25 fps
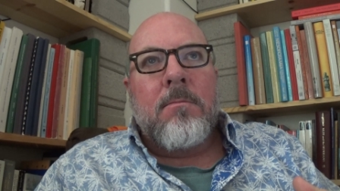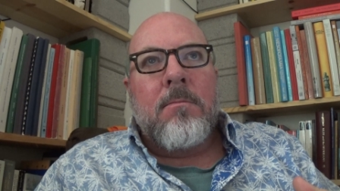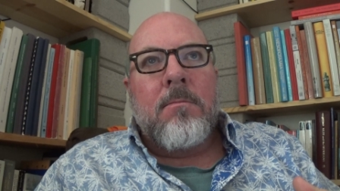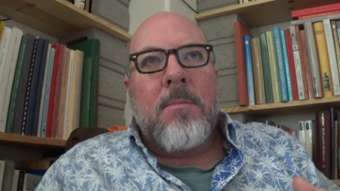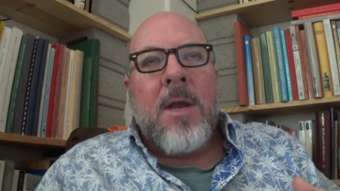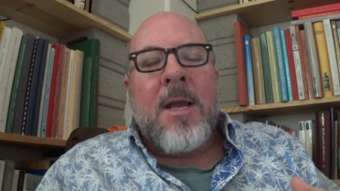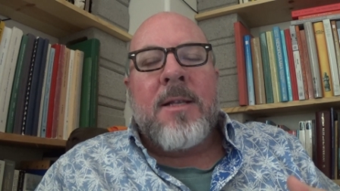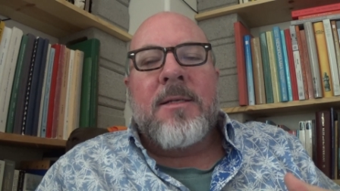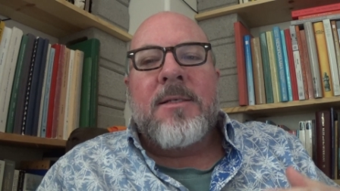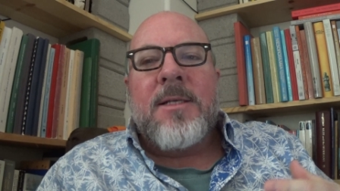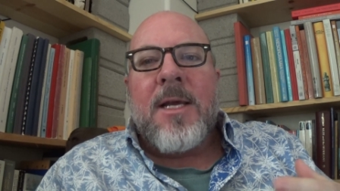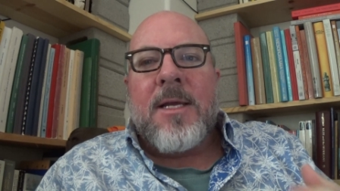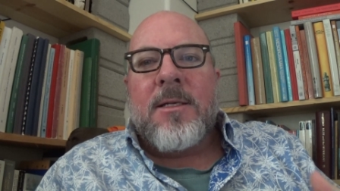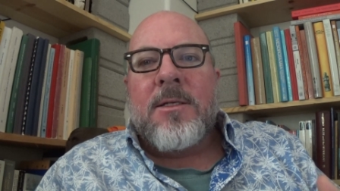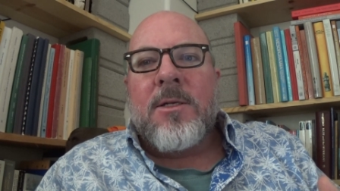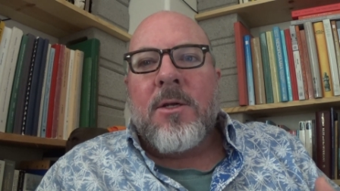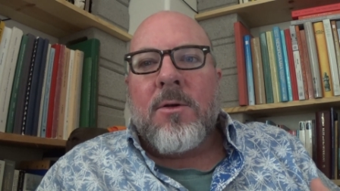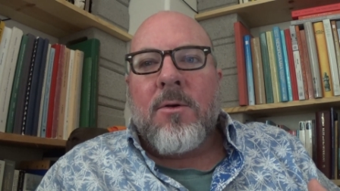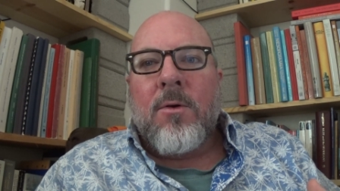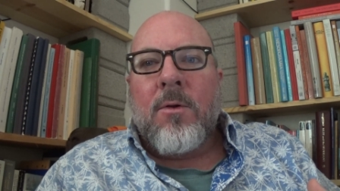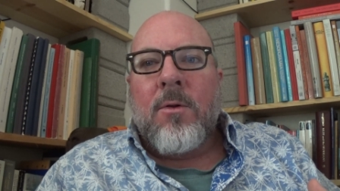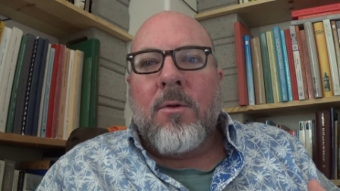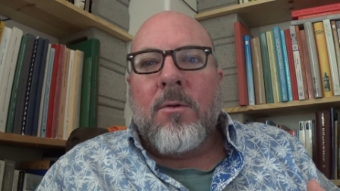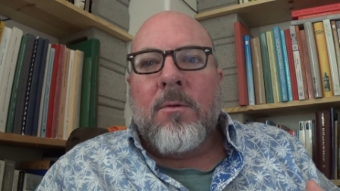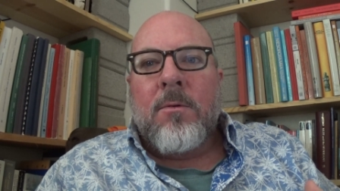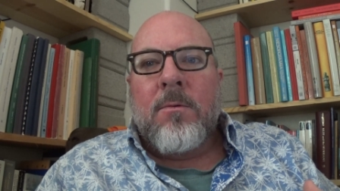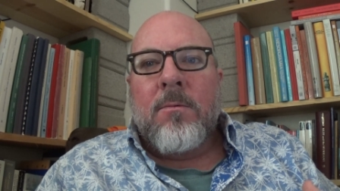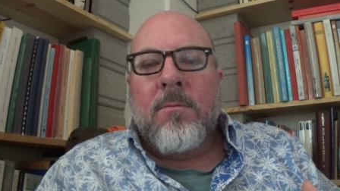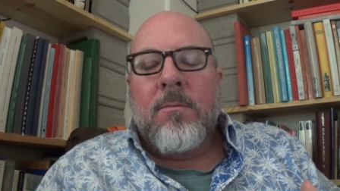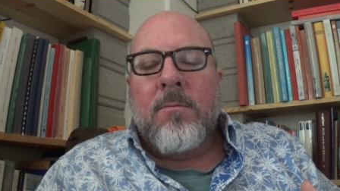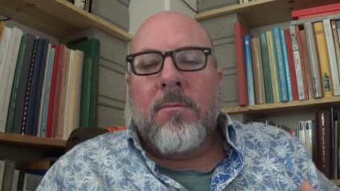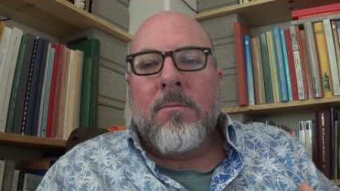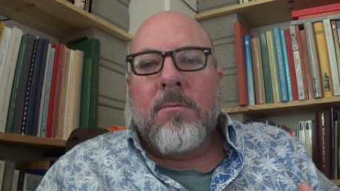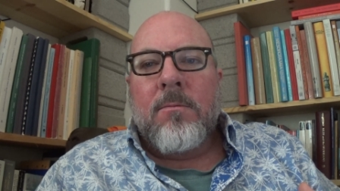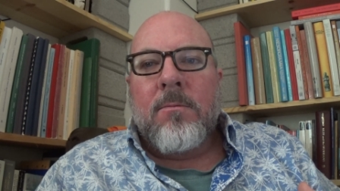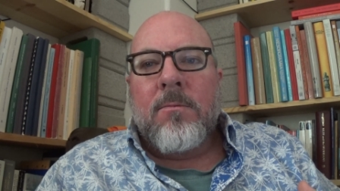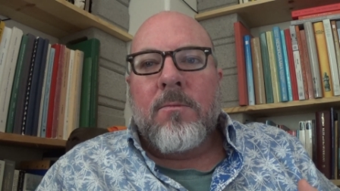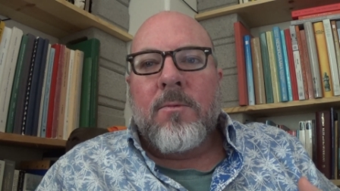identical
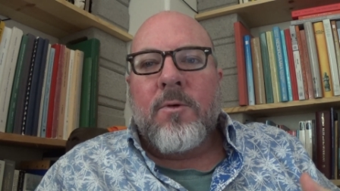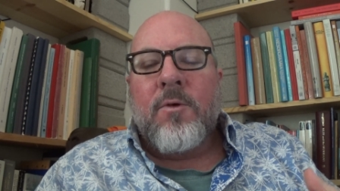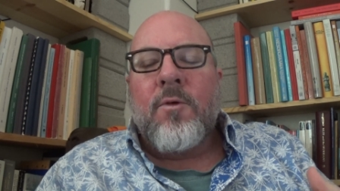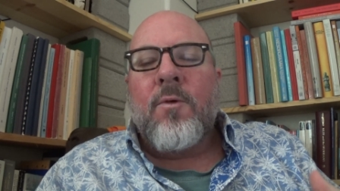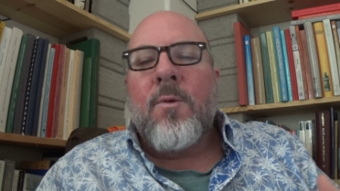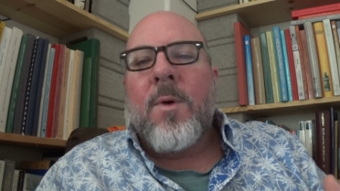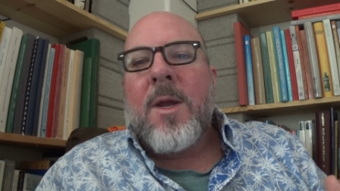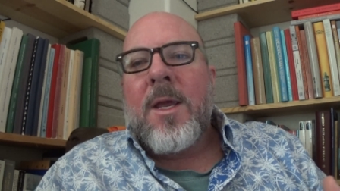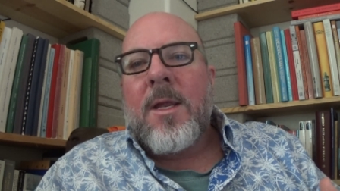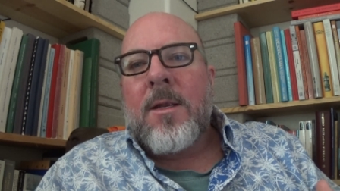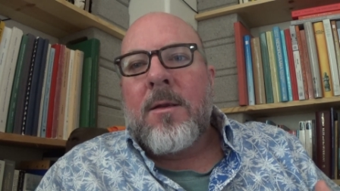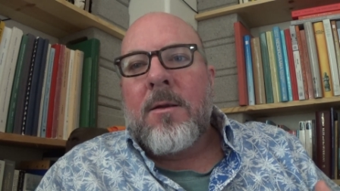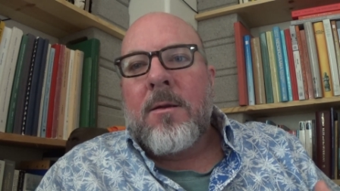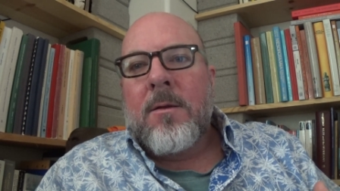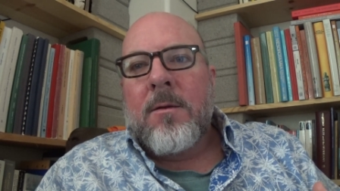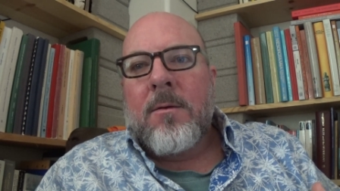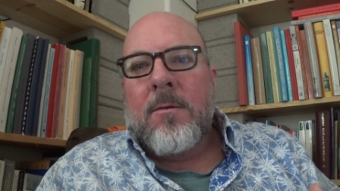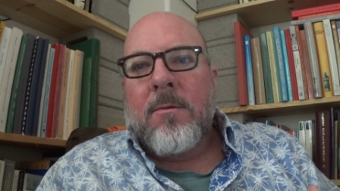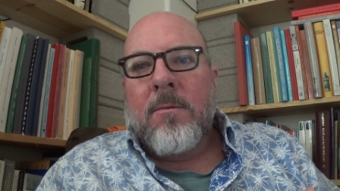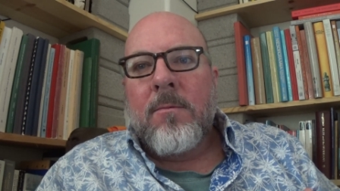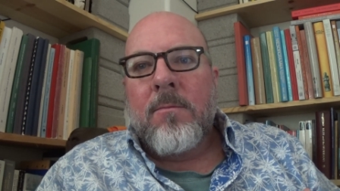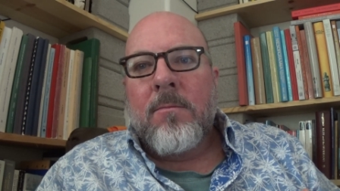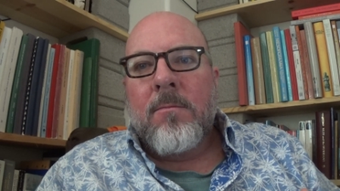twin